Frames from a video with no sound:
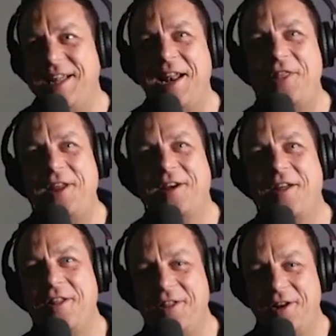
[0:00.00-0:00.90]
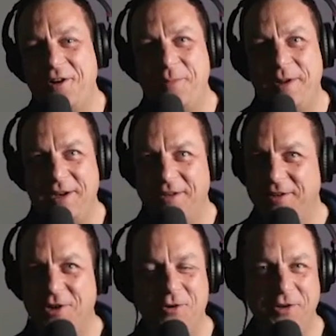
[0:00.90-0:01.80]
Anything other than open
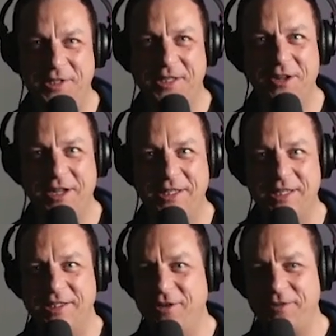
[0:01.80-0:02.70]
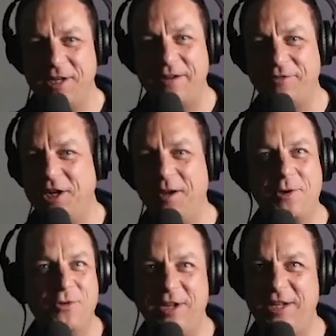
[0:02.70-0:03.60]
chords don't exist. So if it's an F-sharp
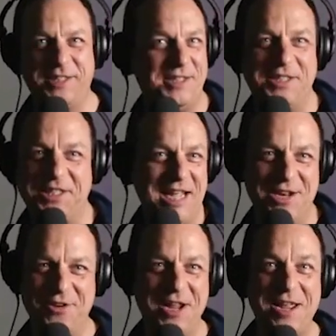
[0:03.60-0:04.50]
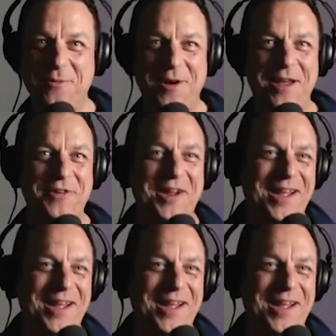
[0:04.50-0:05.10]
chord, he just stayed on E or whatever.